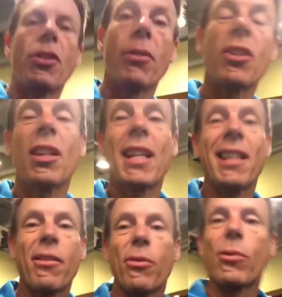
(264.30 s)
So there's a lot
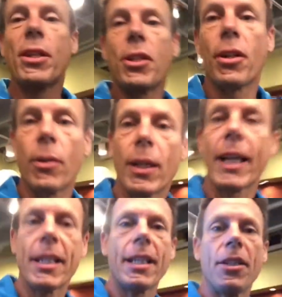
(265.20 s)
of different ways you can do it.
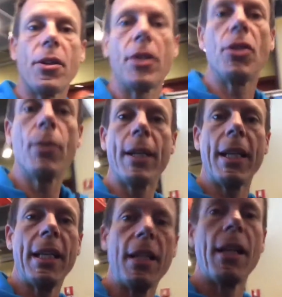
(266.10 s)
Like I said, you can do it
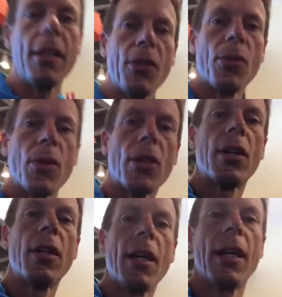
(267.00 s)
in your
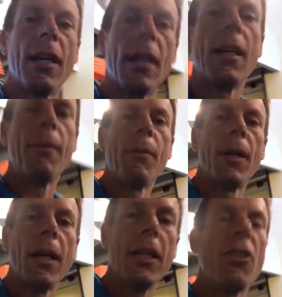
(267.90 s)

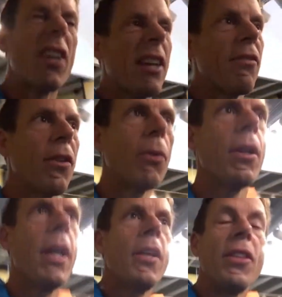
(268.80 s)
iPhone.
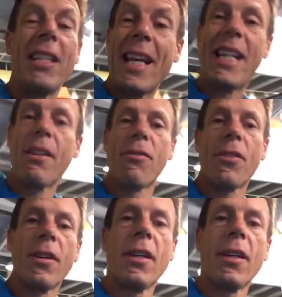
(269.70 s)
The native